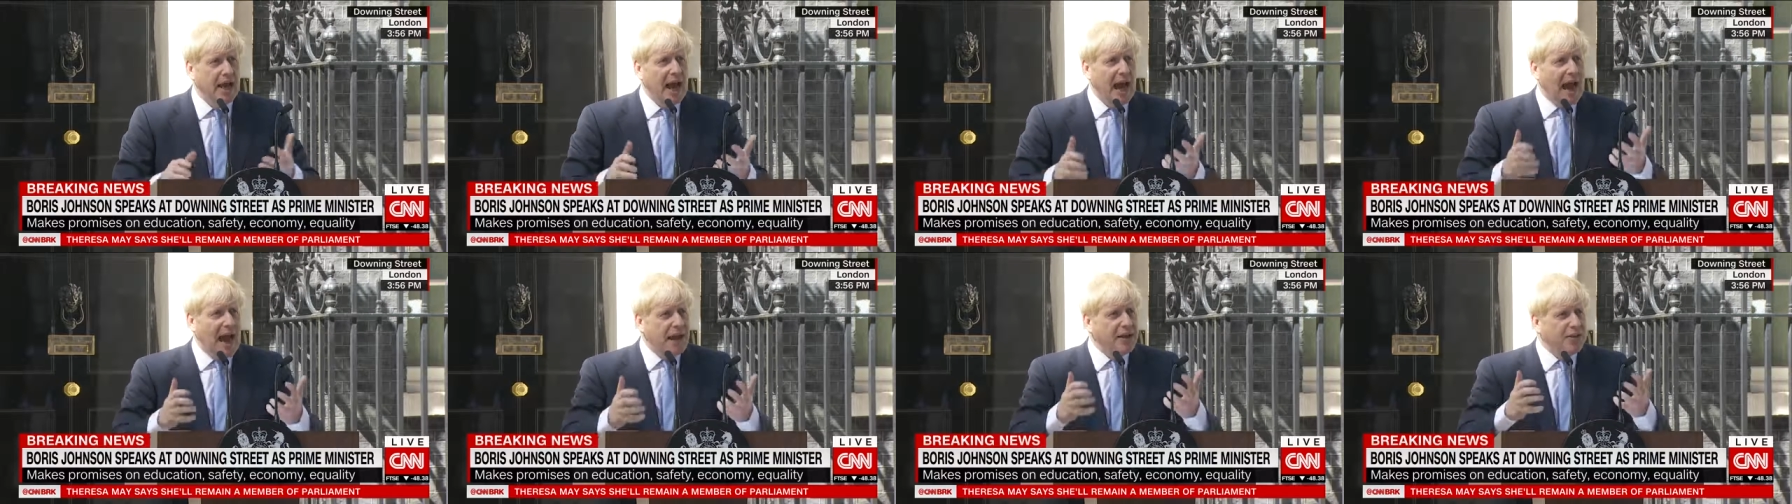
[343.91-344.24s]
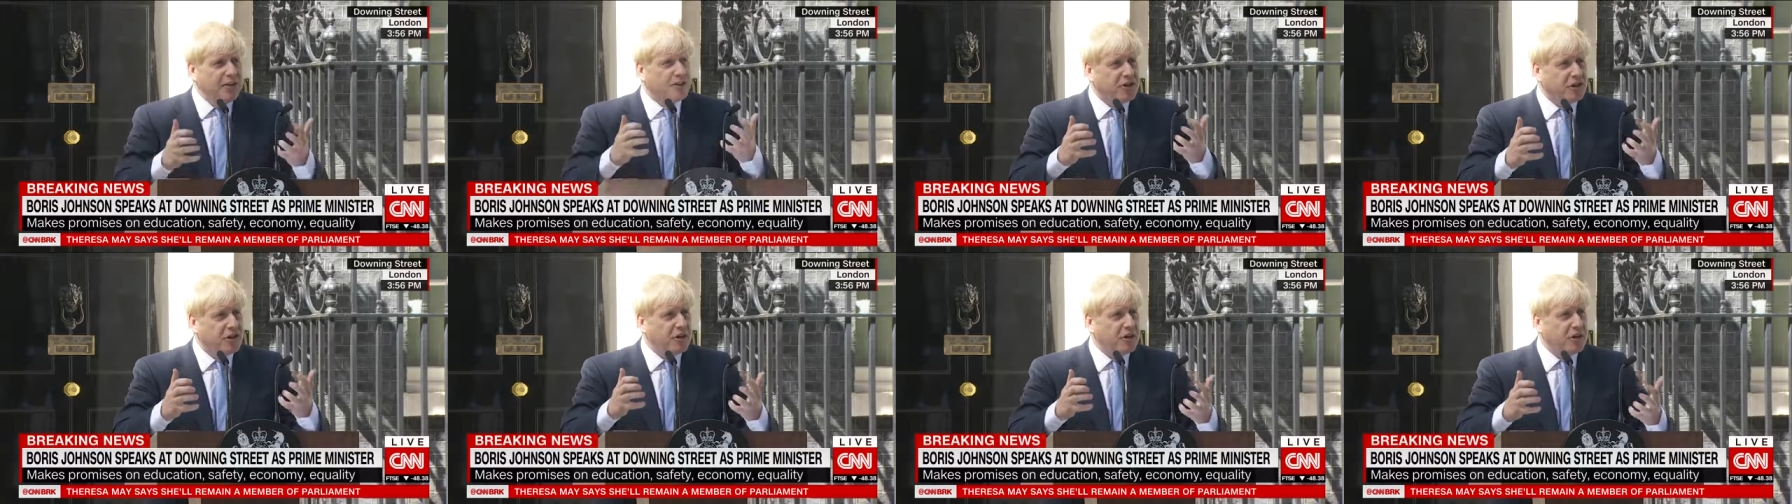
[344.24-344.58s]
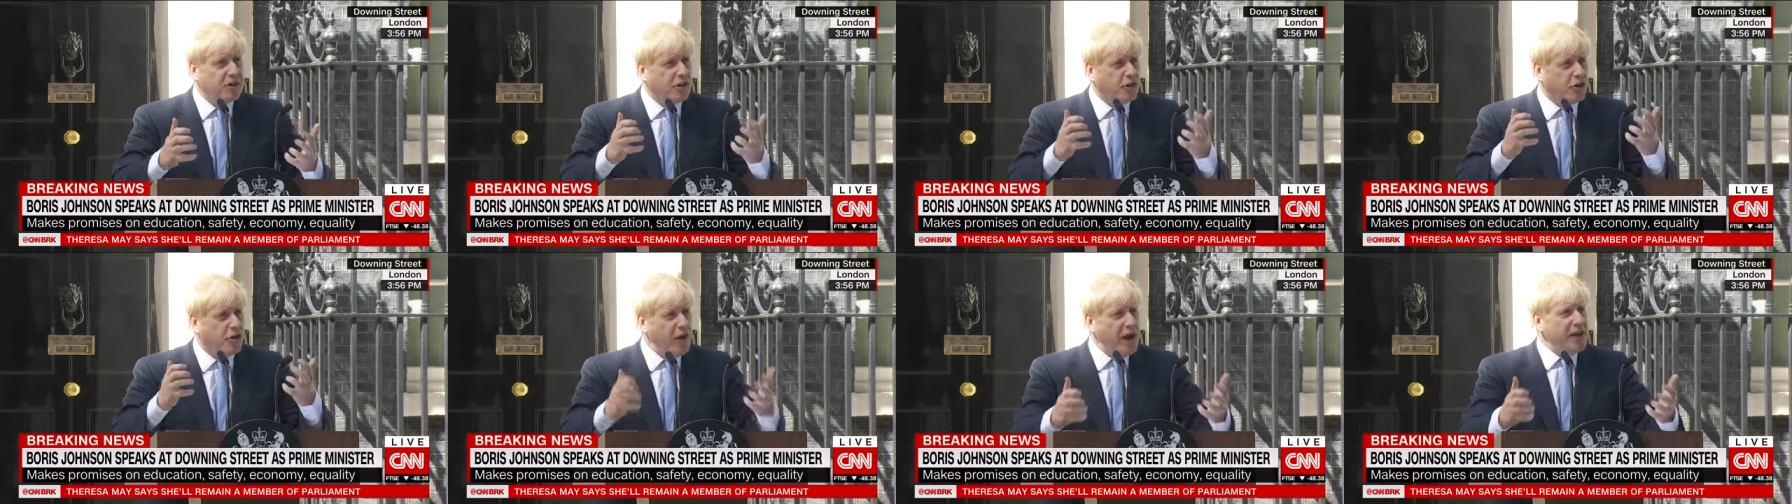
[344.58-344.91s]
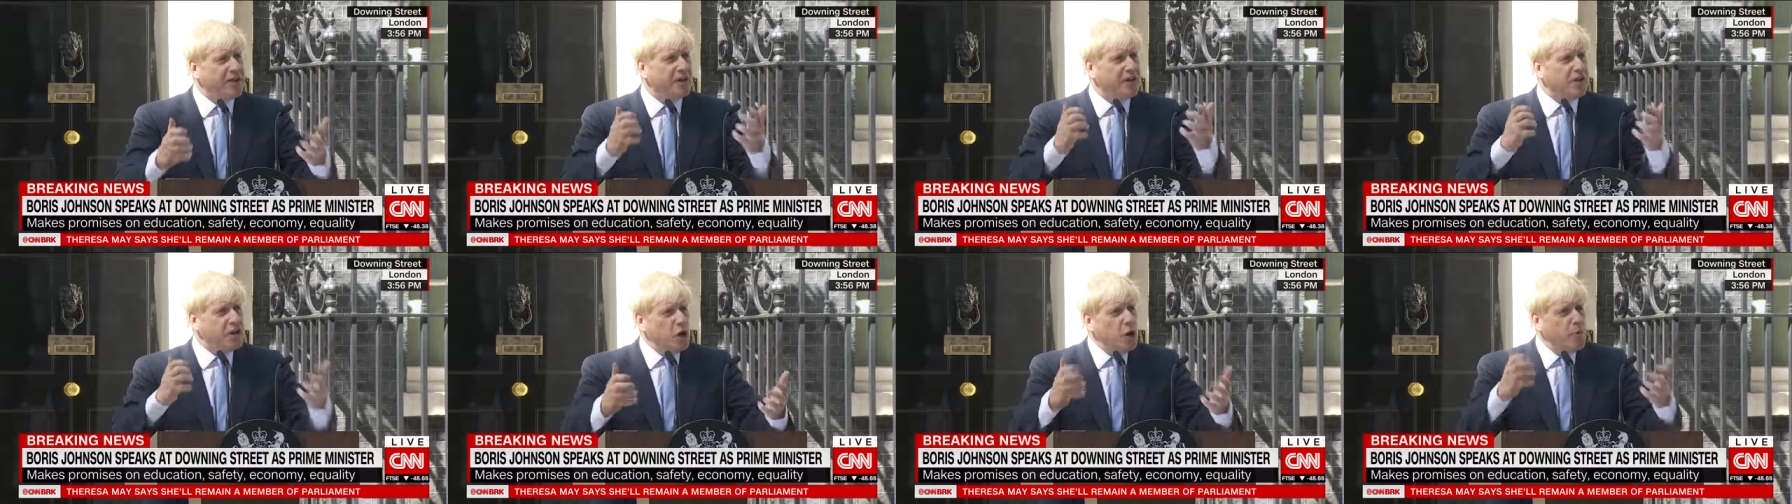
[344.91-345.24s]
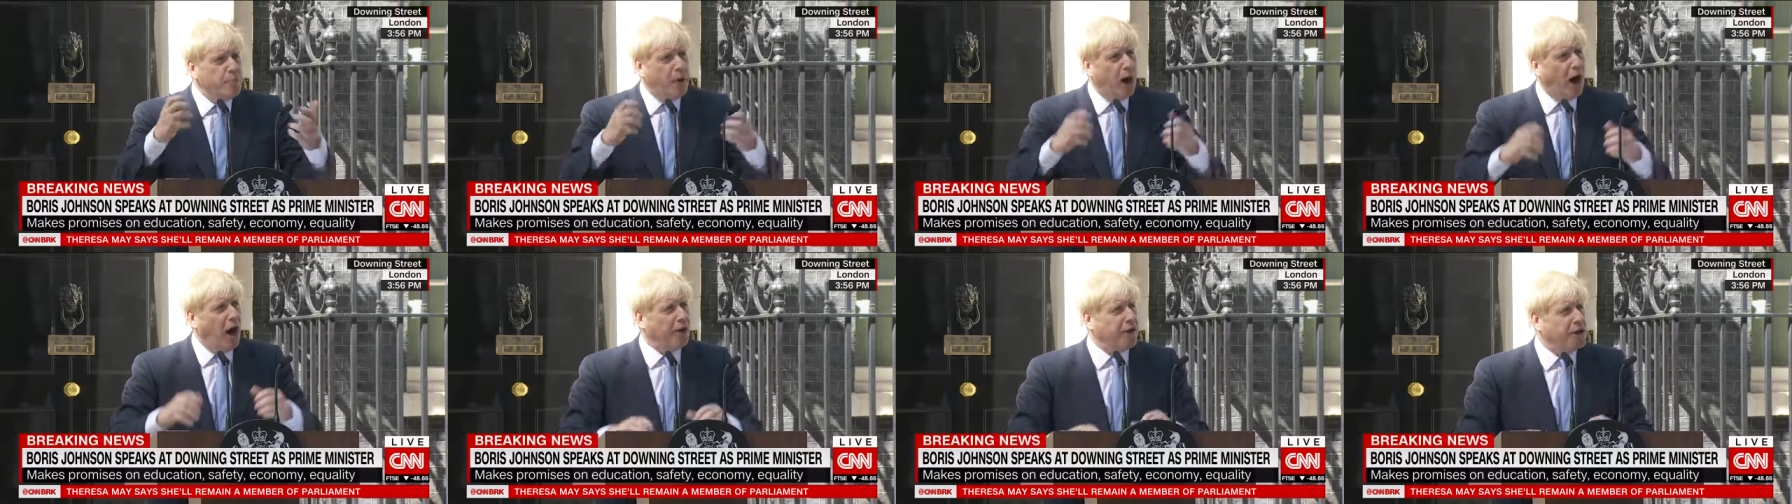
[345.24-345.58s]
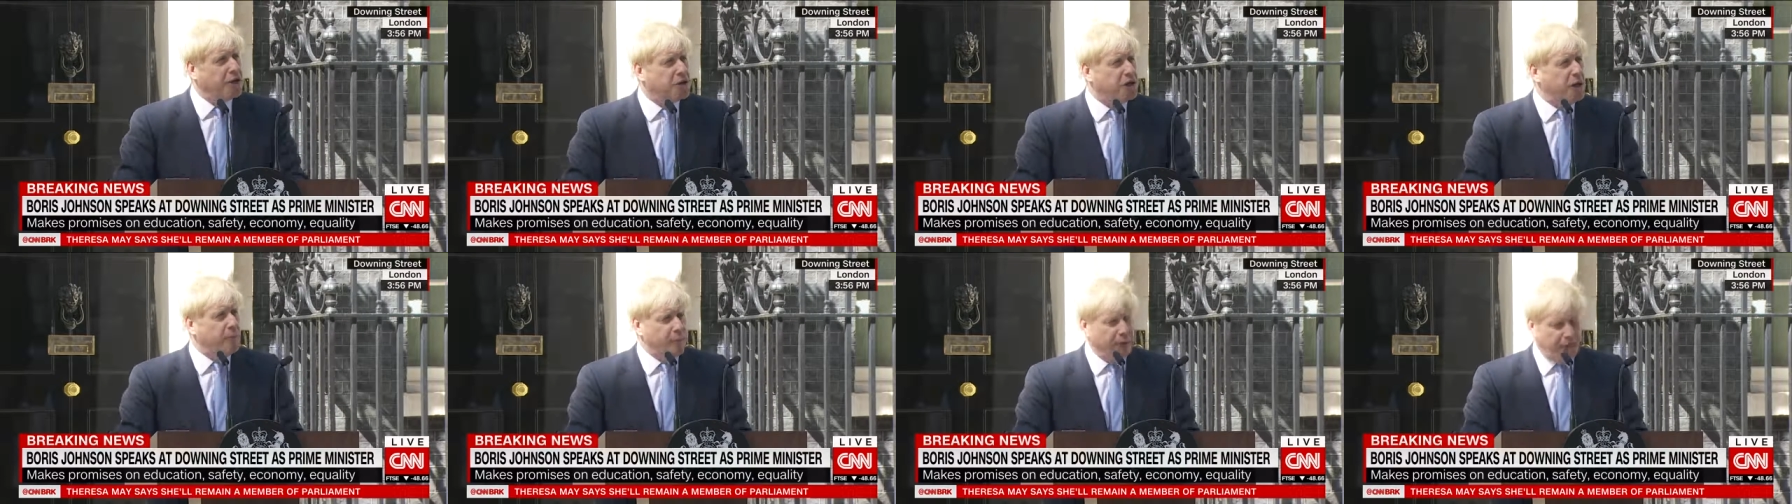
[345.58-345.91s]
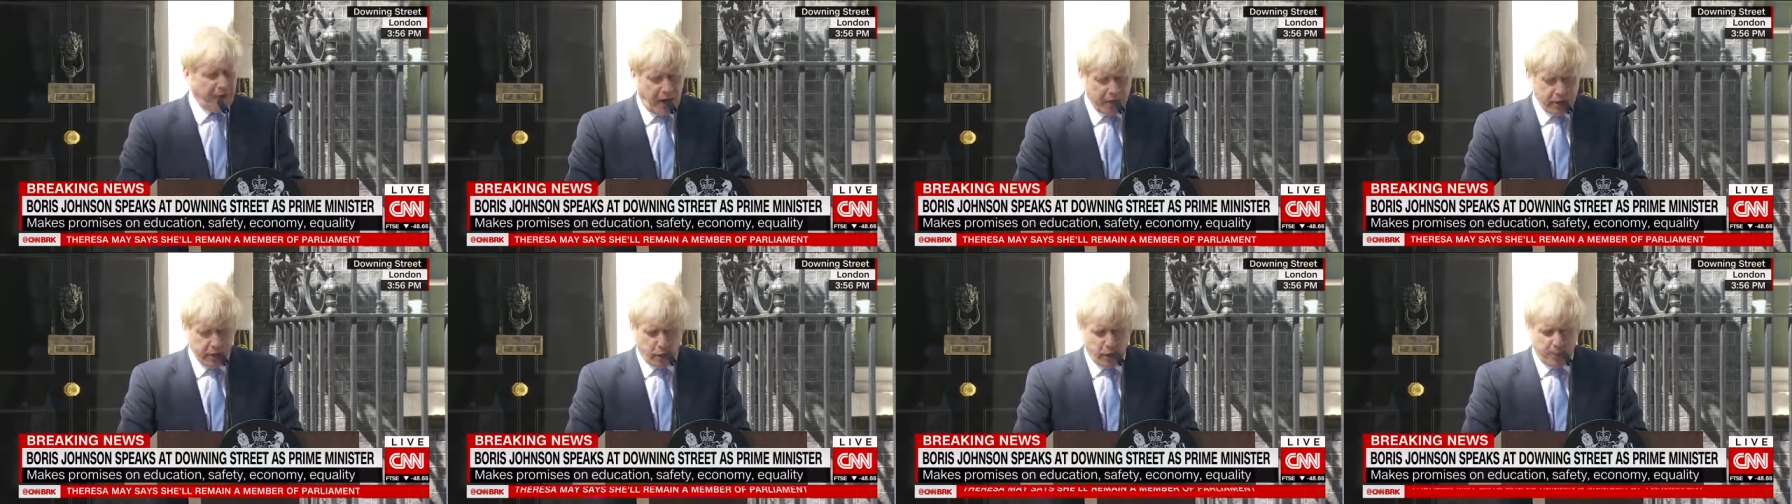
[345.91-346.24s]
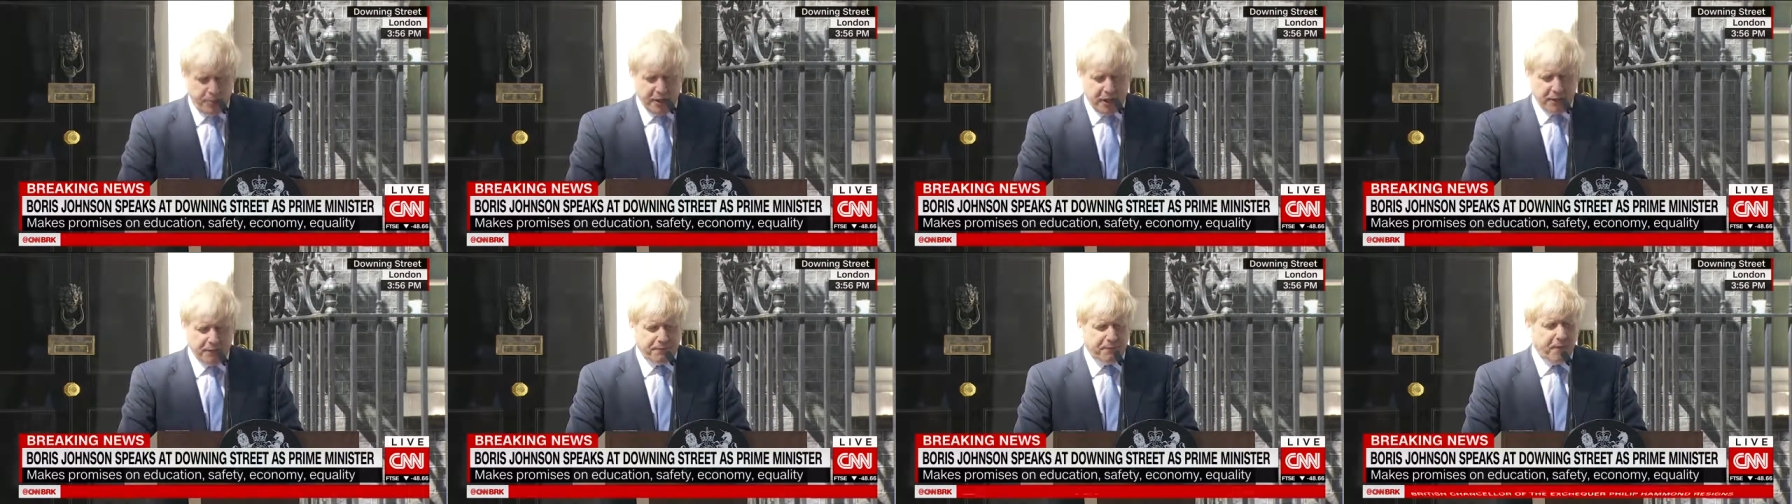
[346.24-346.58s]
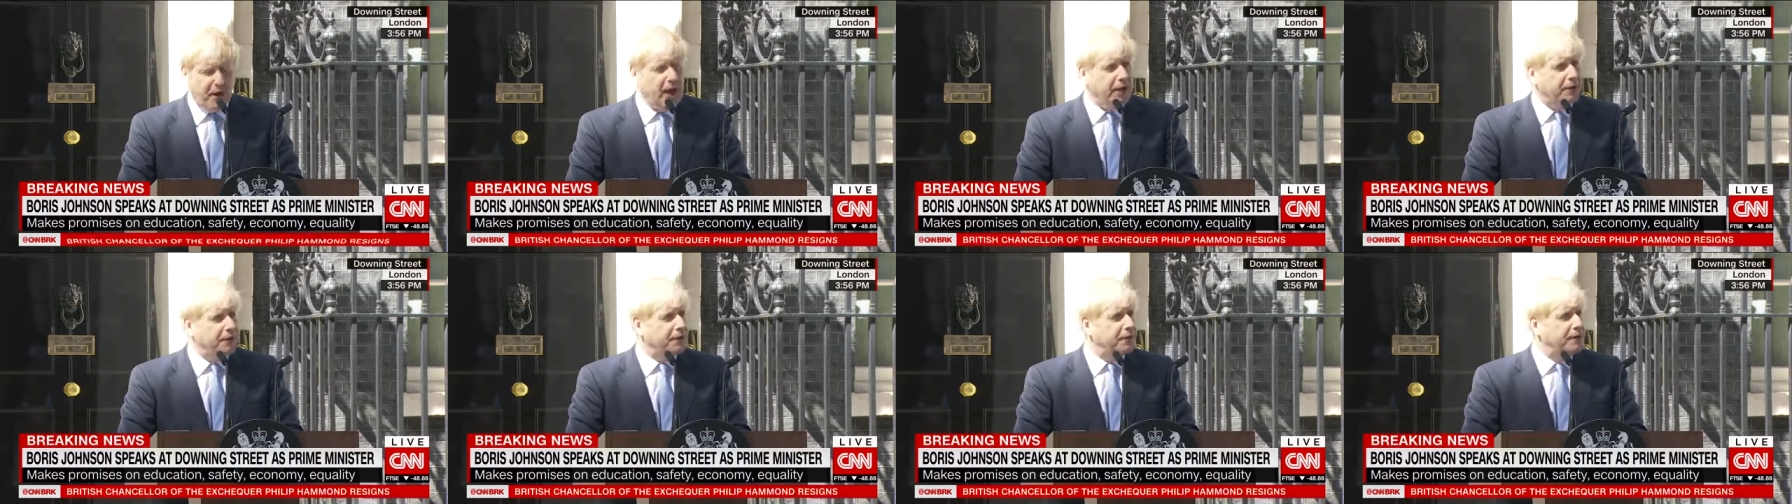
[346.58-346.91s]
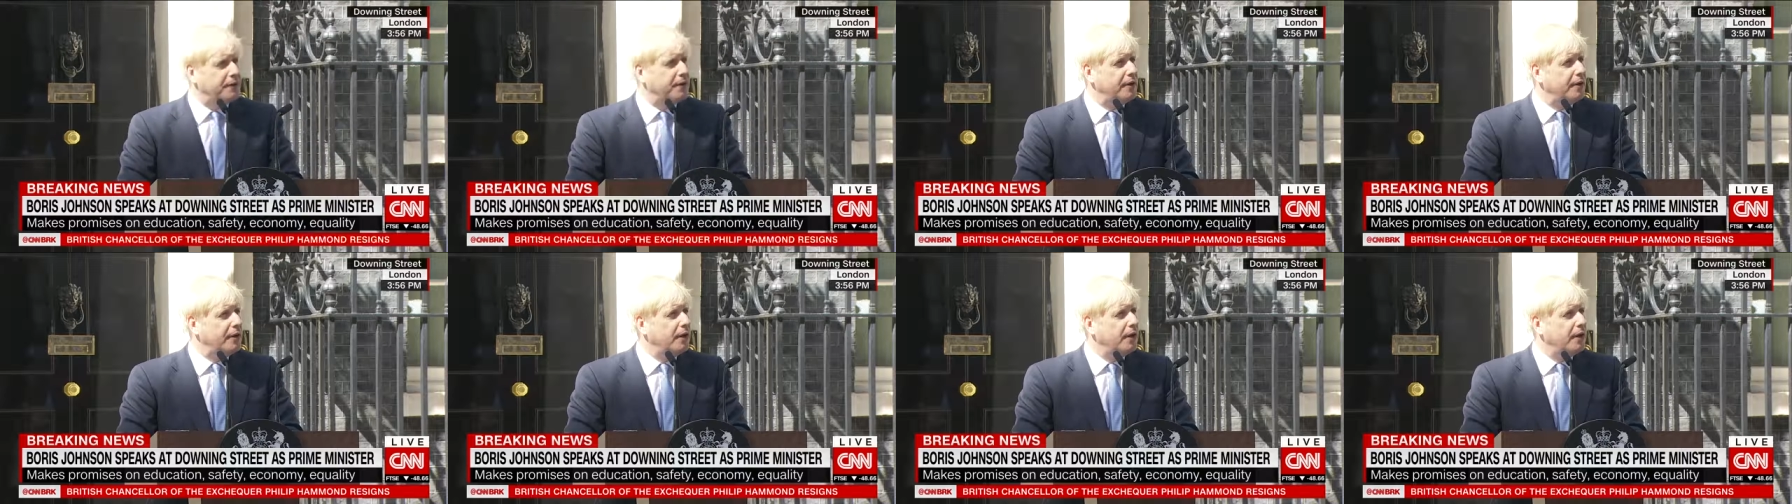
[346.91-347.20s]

and create a new partnership with our European friends,